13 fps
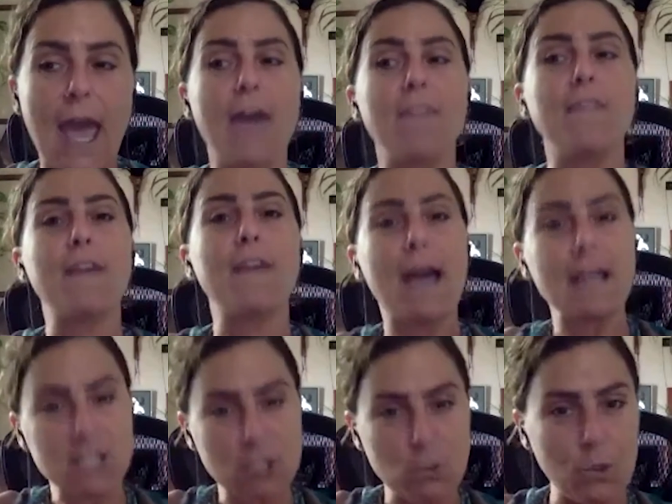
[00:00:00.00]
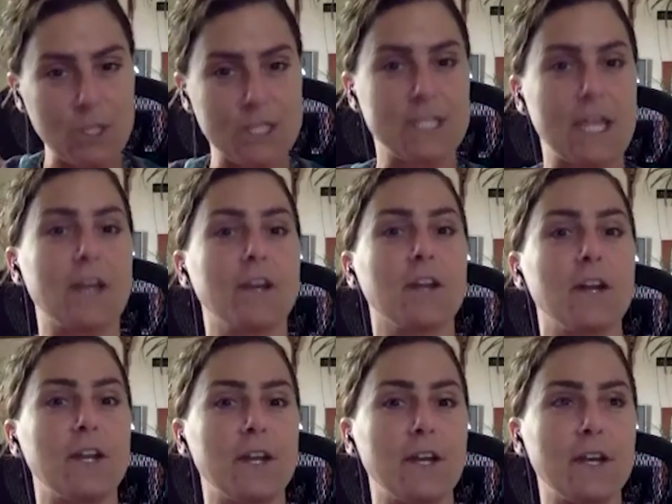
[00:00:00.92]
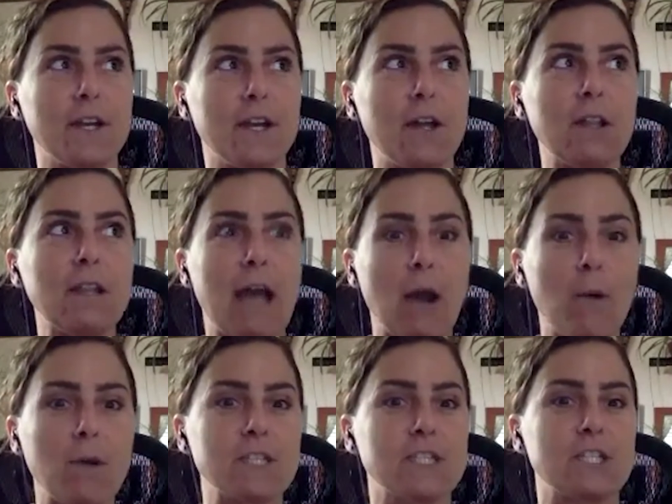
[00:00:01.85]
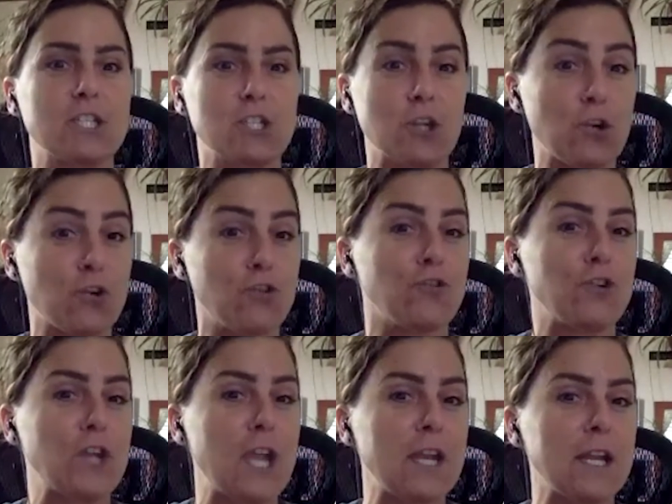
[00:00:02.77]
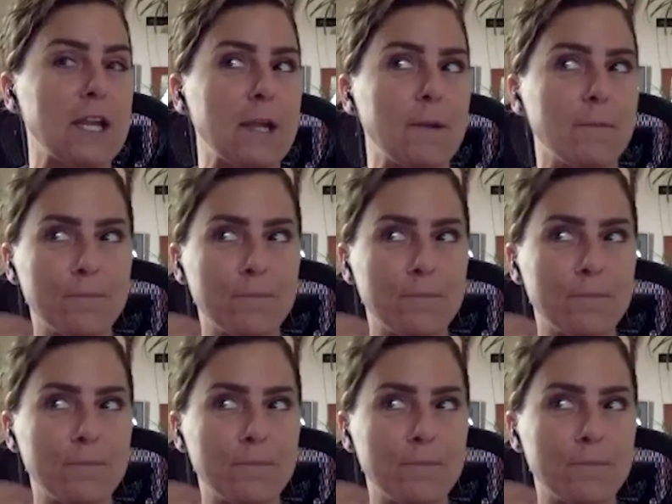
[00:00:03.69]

And that's what's then going to allow us to start creating